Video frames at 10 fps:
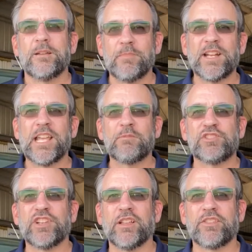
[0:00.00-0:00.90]
My name is
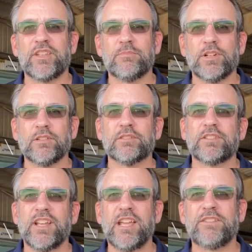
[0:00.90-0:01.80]
John Theobald,
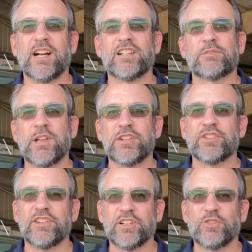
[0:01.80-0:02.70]
avionics manager
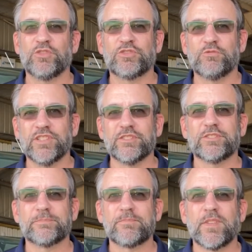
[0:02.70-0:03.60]
here at Coastal
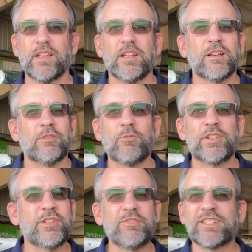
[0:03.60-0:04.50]
Winds. What we
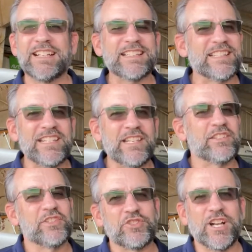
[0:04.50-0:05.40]
do is not the
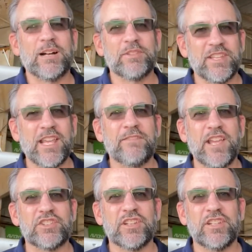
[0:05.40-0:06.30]
easiest job in the
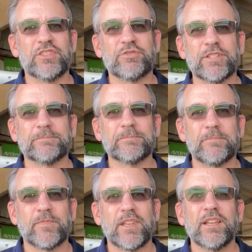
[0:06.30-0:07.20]
aviation industry.
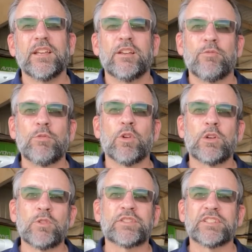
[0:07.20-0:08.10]
We
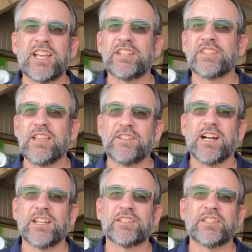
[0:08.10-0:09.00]
work with the latest
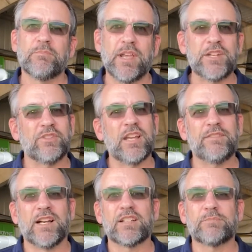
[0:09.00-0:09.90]
avionics and major
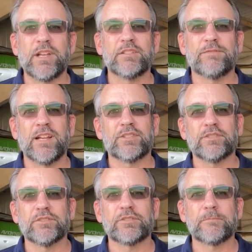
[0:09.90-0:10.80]
avionics
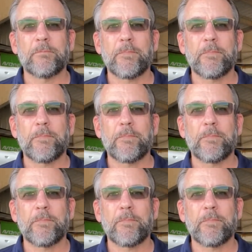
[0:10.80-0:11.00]
manufacturers.